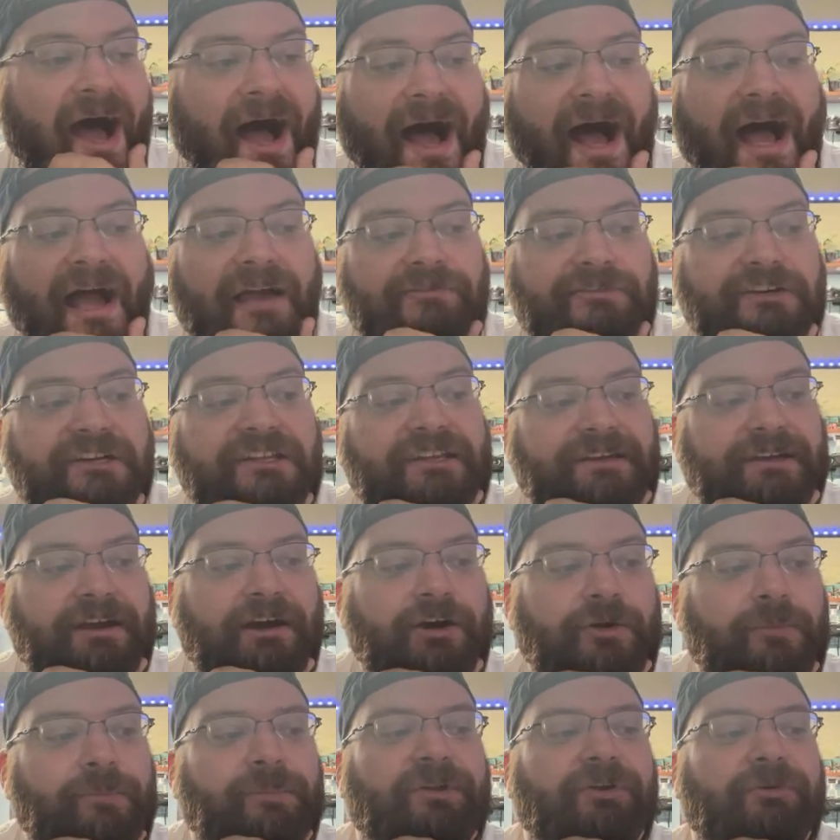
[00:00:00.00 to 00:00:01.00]
I really
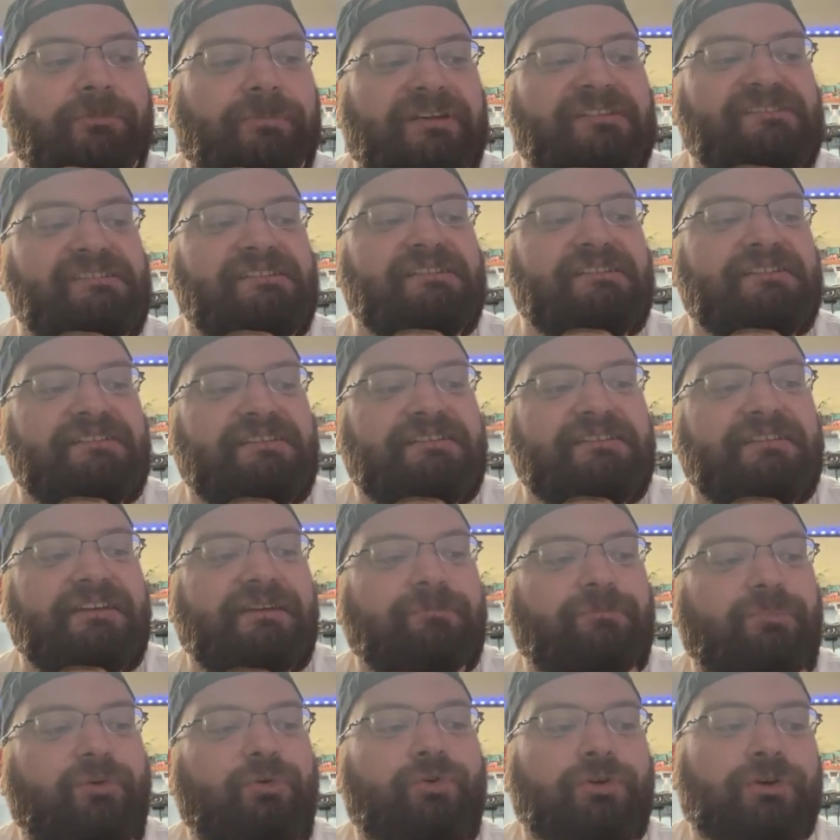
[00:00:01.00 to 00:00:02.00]
hope new businesses
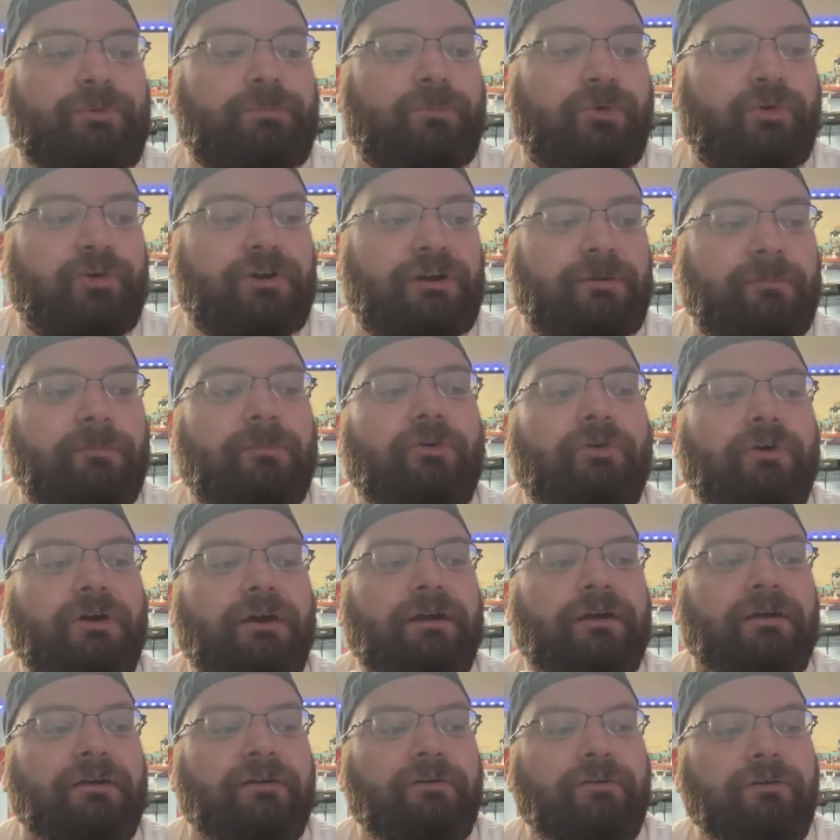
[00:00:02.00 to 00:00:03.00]
get born more and
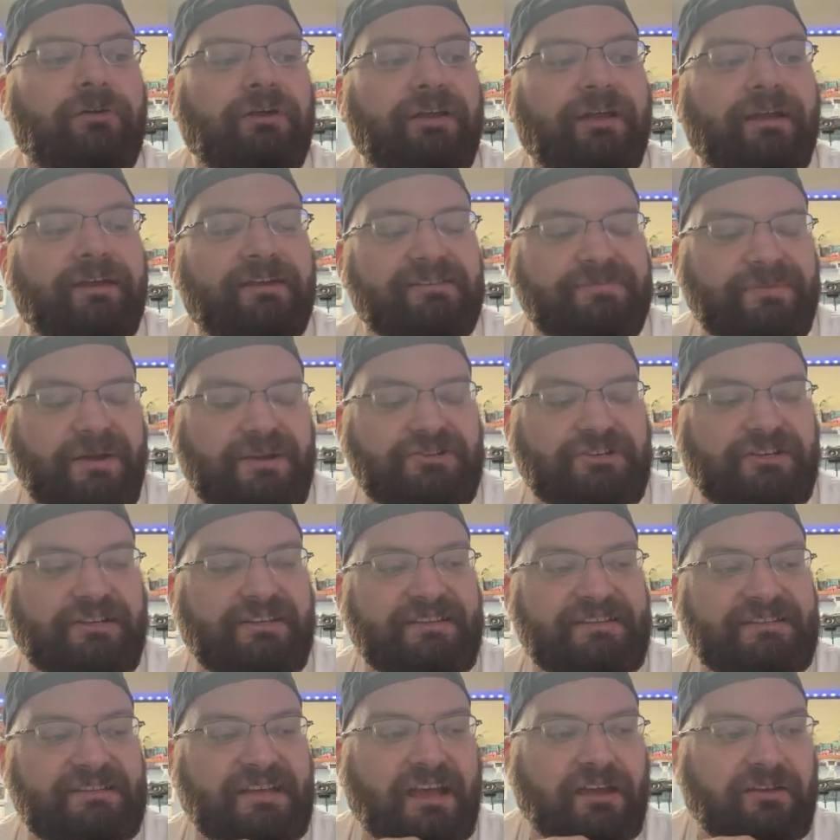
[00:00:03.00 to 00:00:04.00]
more, especially
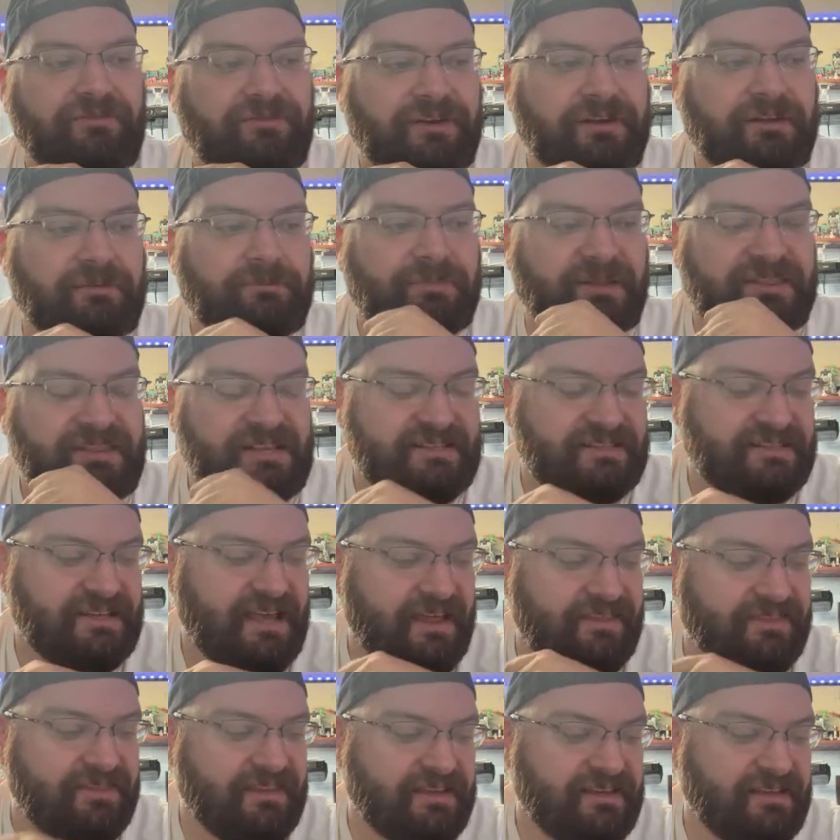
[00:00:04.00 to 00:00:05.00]
in the tech field. But the
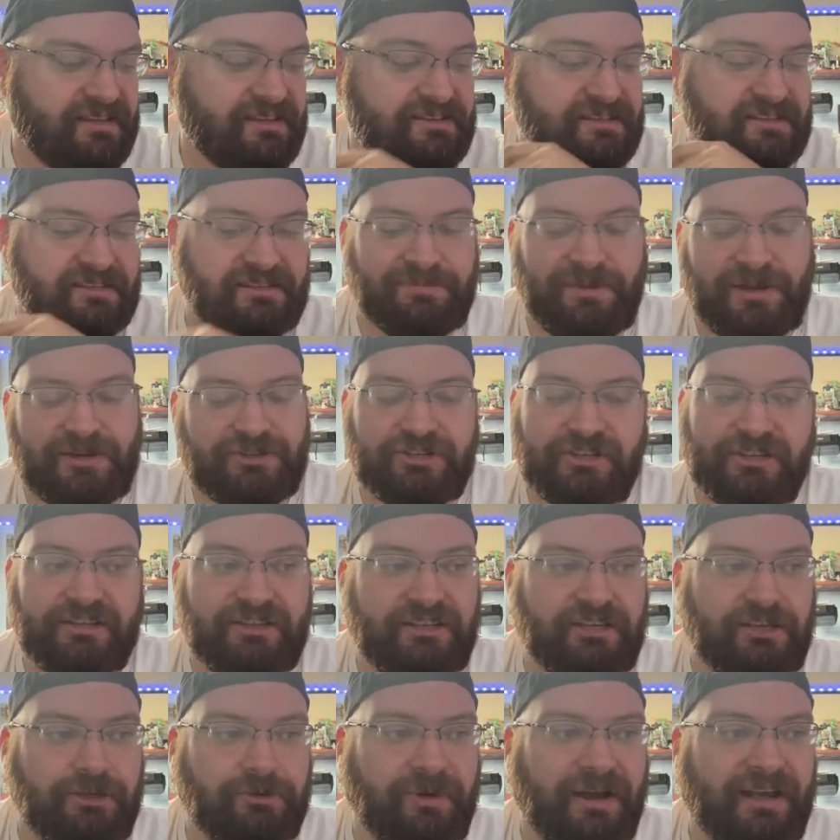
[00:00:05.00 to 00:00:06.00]
sad thing is, especially in
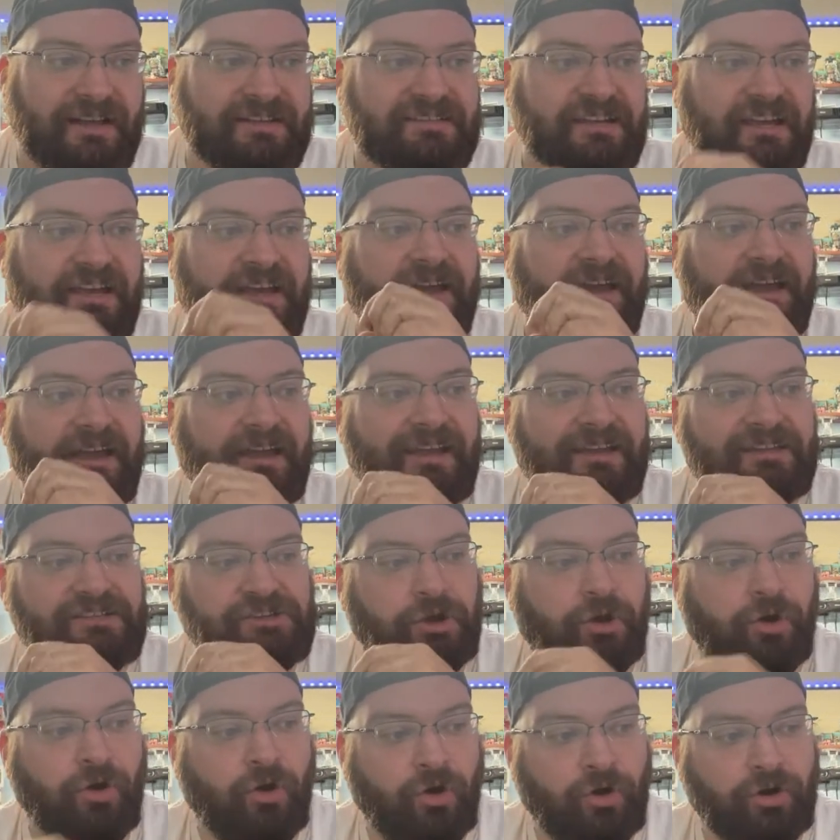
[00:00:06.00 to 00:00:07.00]
the US, it's
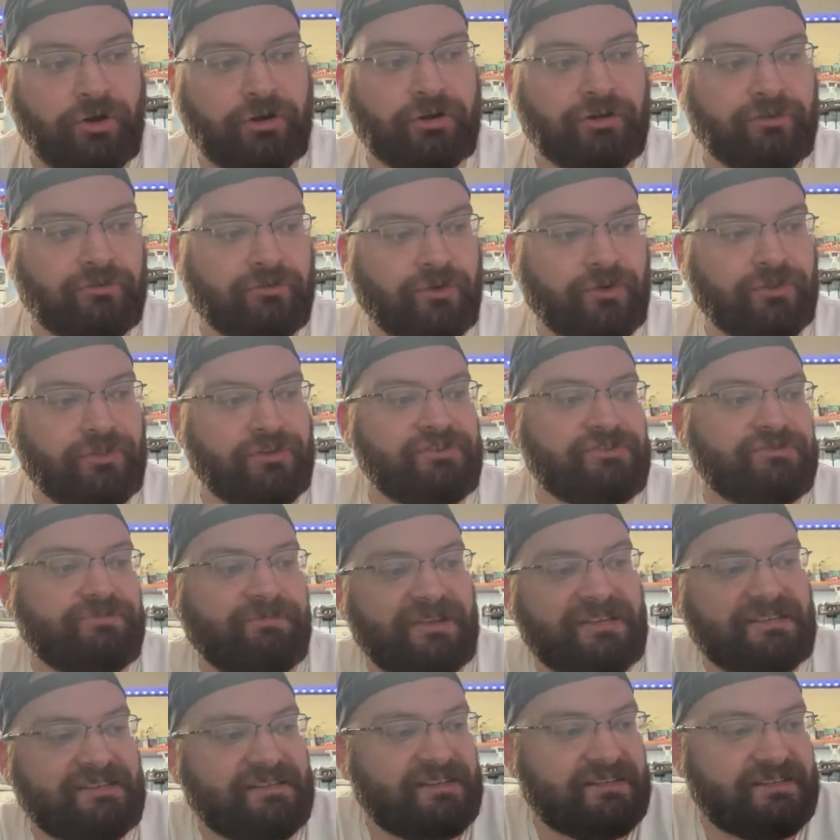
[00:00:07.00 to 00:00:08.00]
harder for those
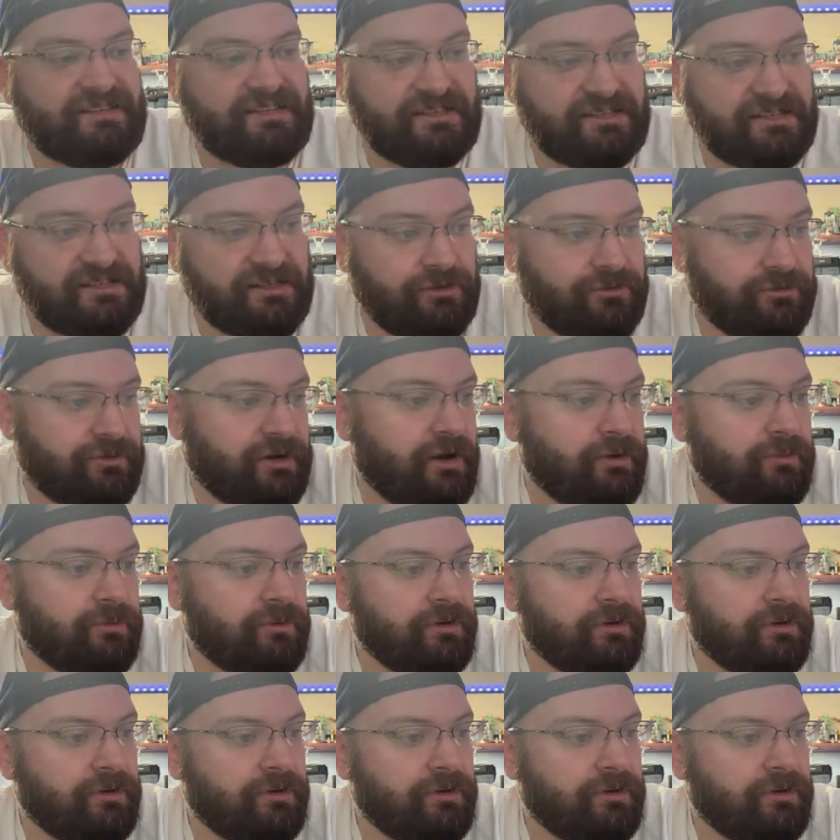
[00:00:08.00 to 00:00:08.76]
businesses to grow.